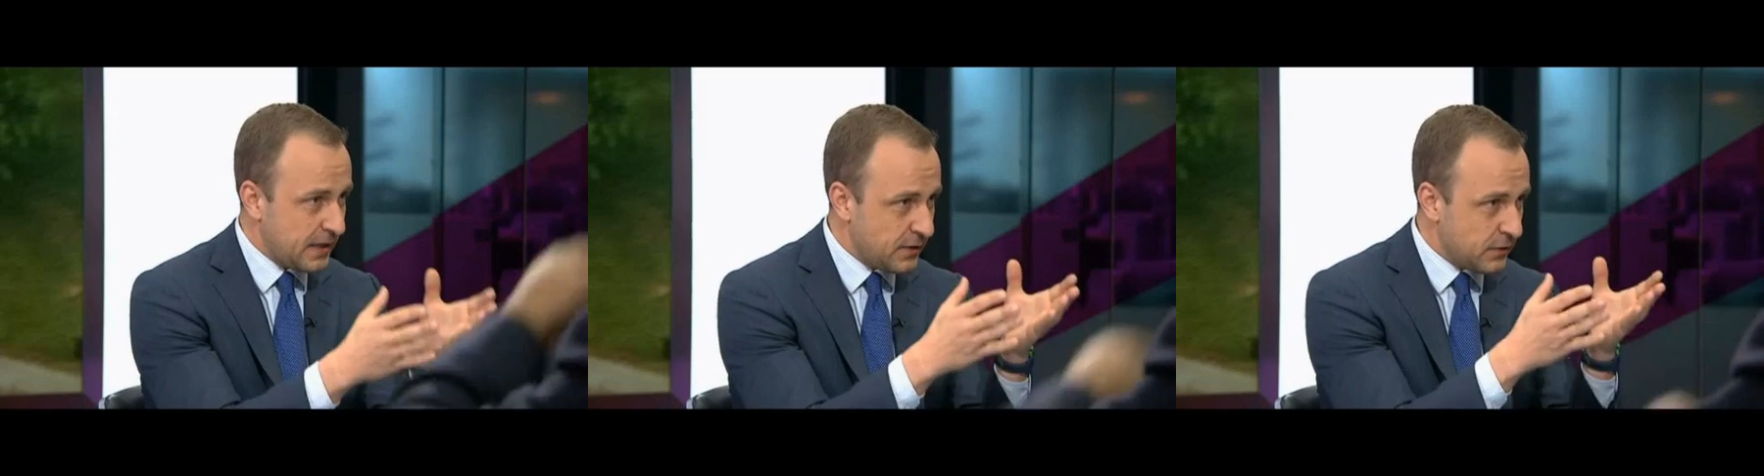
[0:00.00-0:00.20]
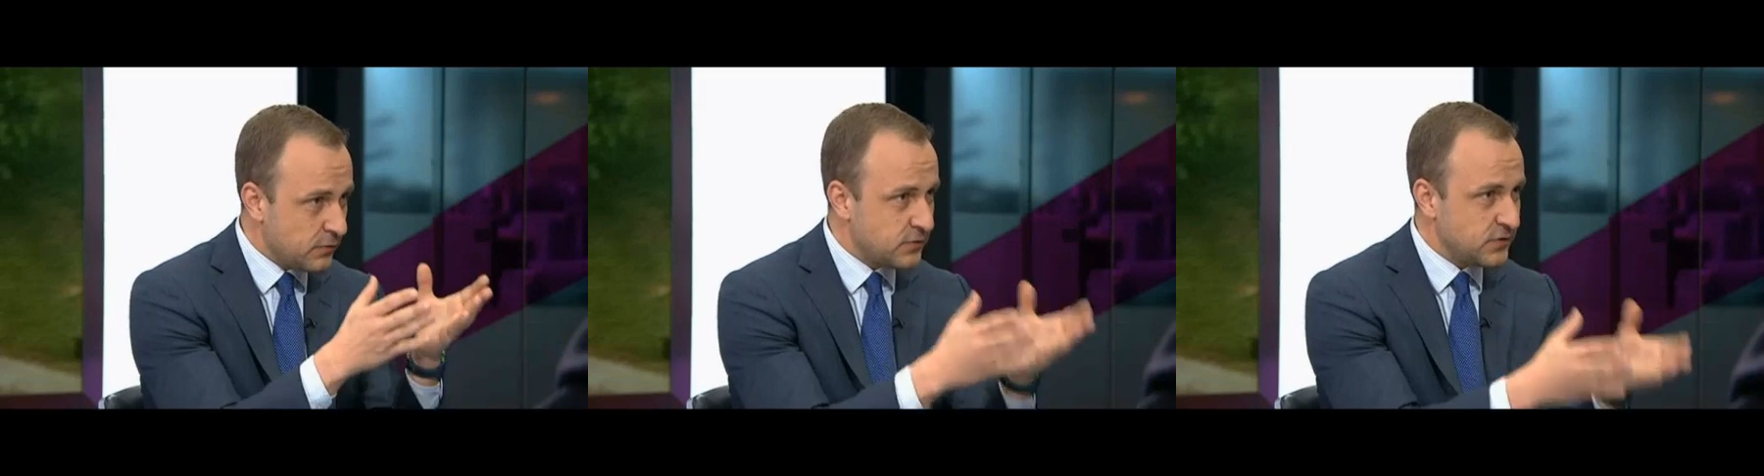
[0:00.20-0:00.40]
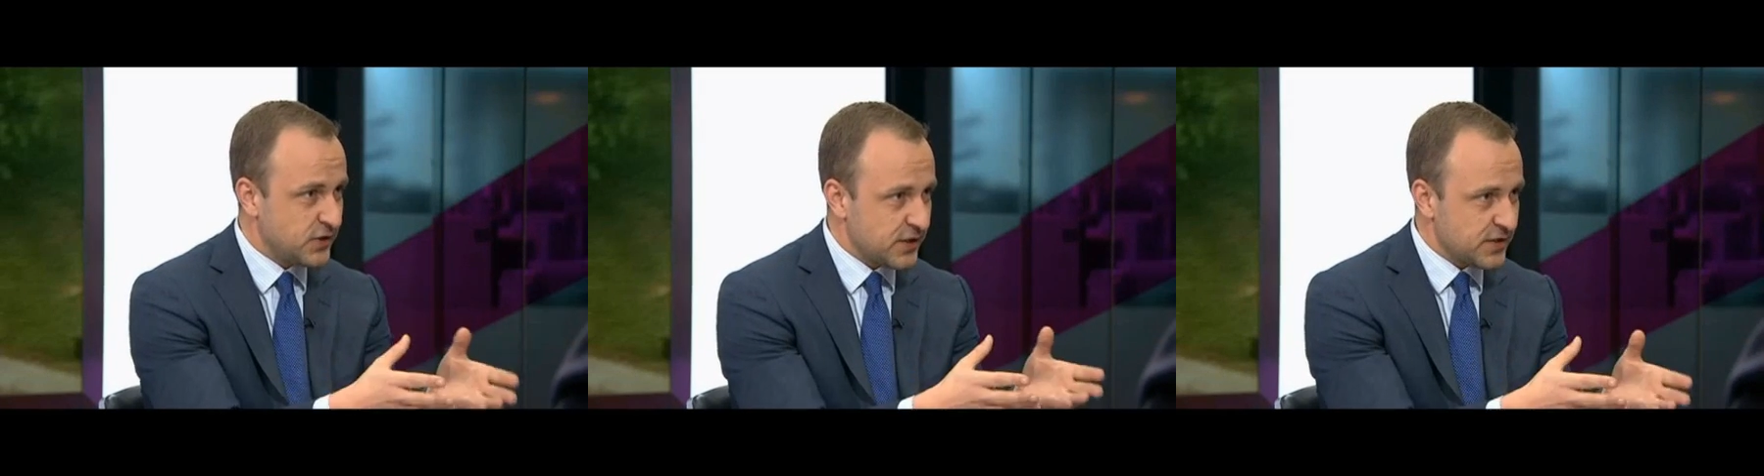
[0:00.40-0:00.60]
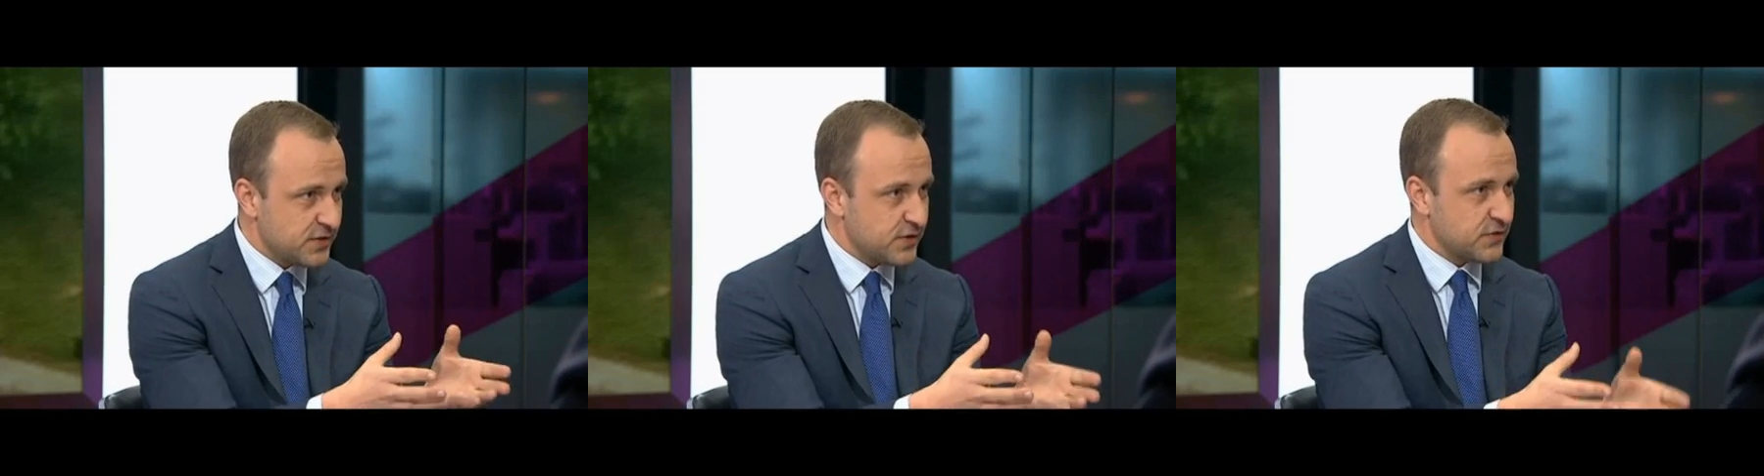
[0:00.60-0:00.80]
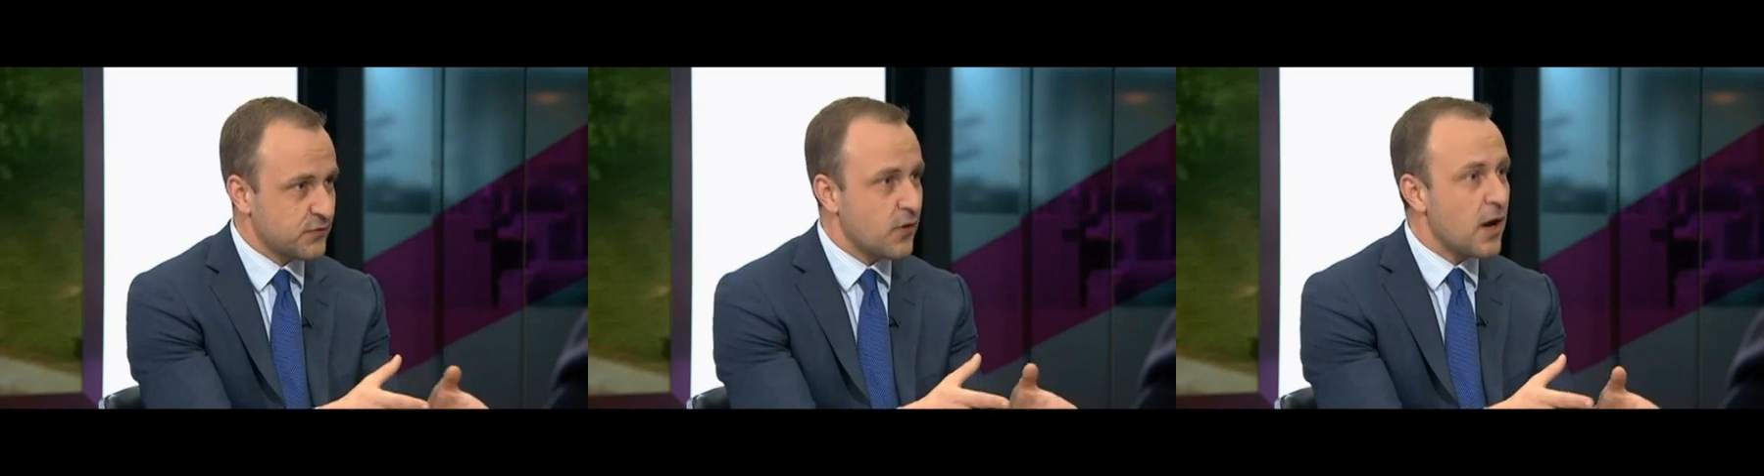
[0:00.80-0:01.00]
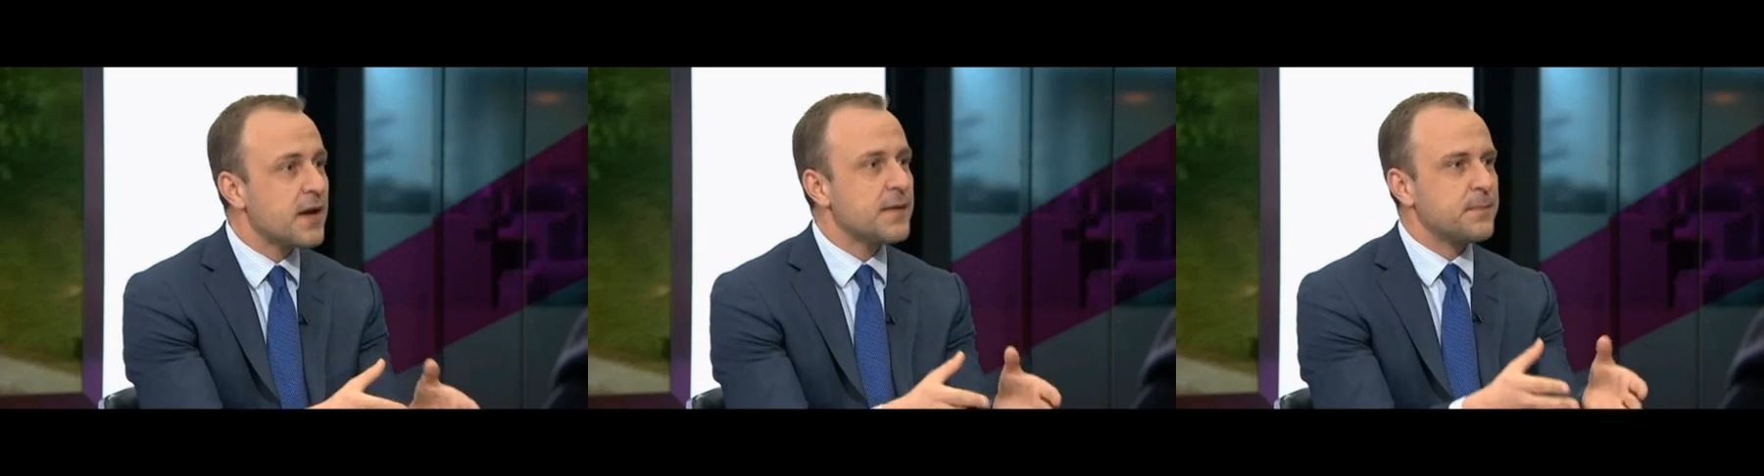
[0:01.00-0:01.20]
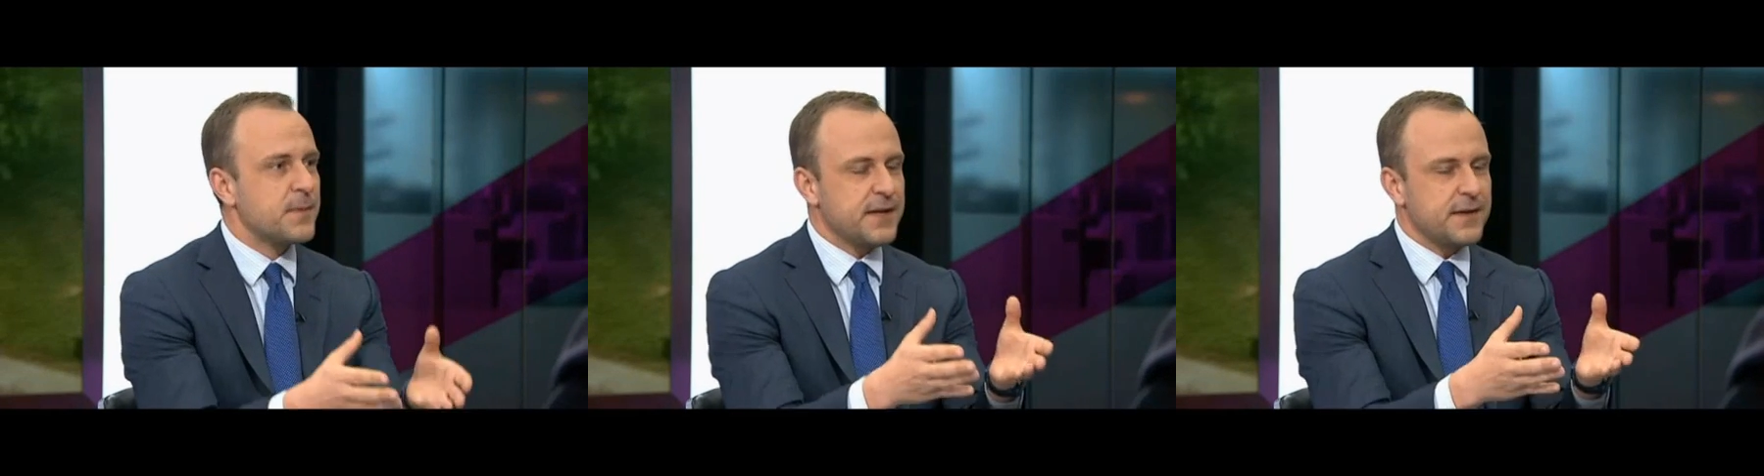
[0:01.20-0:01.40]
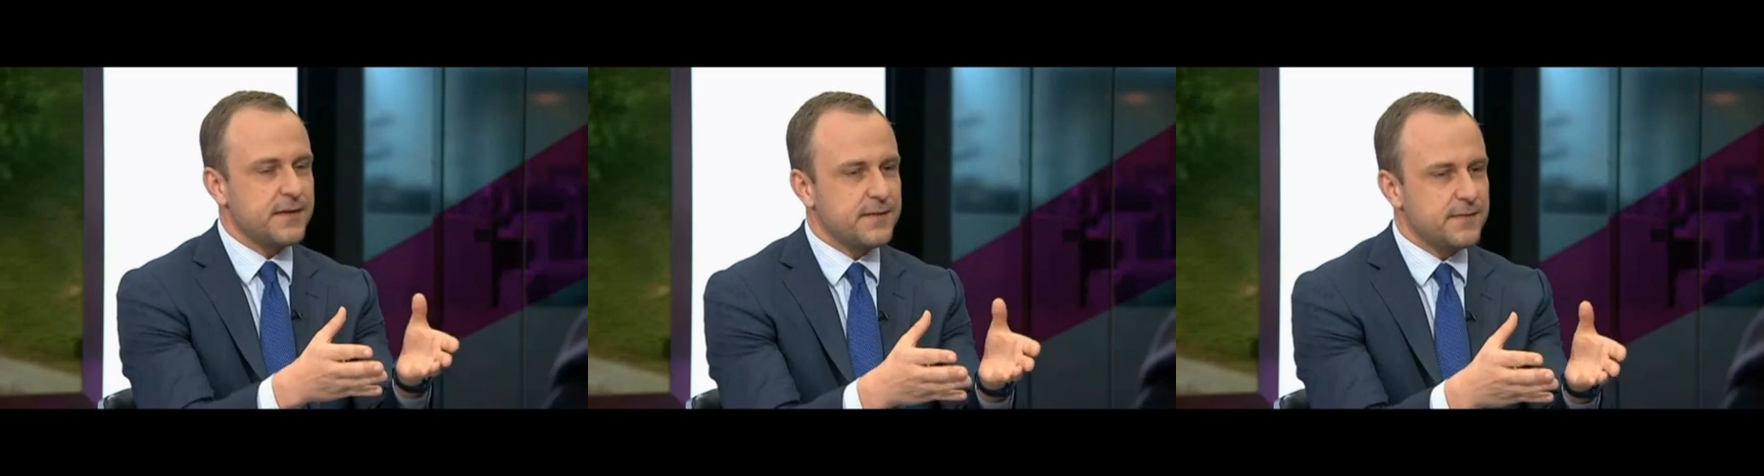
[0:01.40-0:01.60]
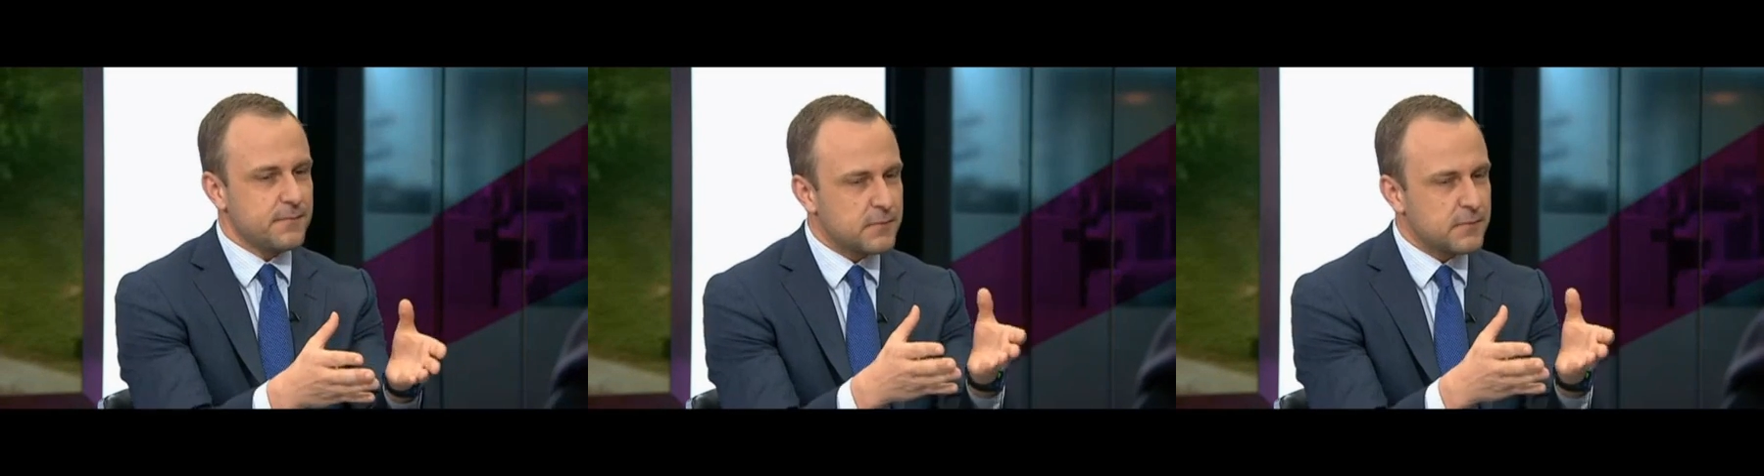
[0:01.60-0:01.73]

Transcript: you just described it,